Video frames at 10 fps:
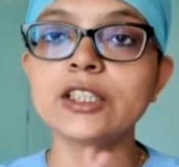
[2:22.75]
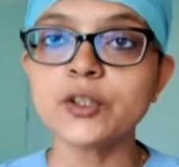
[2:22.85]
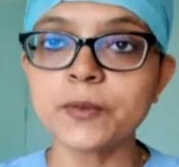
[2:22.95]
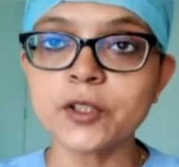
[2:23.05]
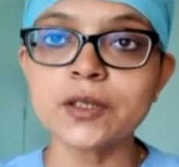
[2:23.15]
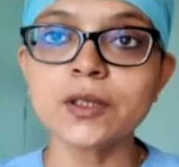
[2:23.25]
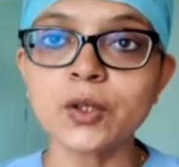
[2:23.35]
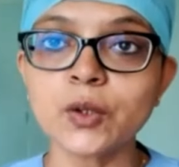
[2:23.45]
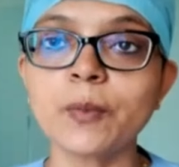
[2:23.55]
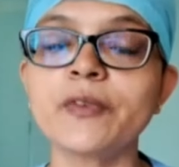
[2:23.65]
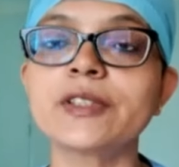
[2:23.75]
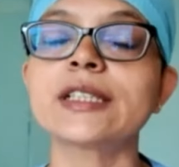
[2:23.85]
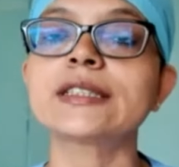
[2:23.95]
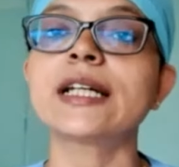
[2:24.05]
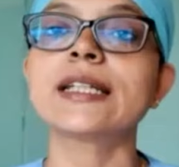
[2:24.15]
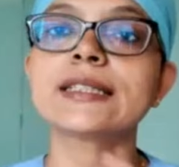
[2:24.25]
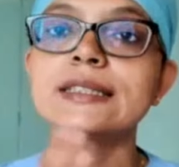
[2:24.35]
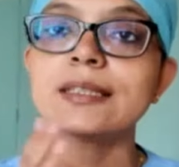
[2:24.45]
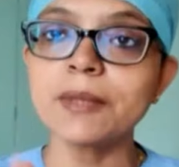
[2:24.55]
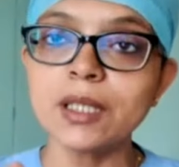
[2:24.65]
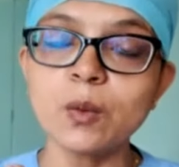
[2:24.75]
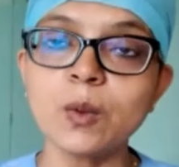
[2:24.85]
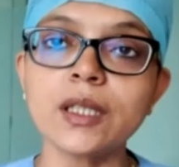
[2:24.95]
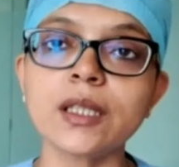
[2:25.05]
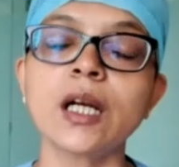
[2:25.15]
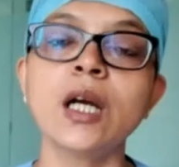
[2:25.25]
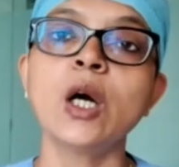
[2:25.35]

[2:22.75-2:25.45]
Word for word: Egyptian group which has done a similar work